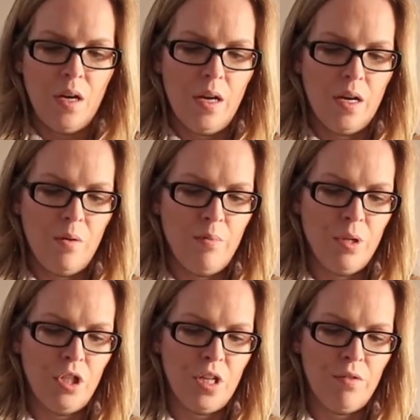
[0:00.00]
I'm going to
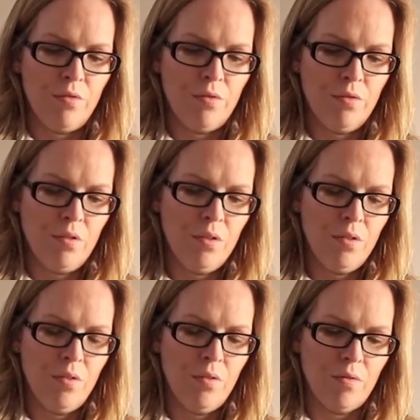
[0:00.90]
push it
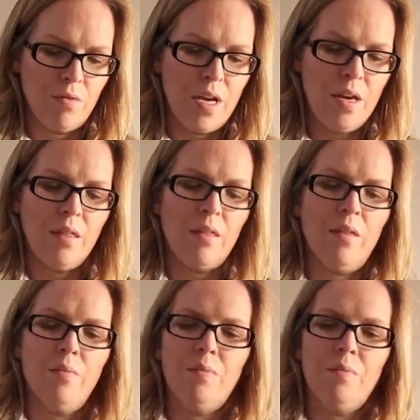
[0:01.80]
through the wreath,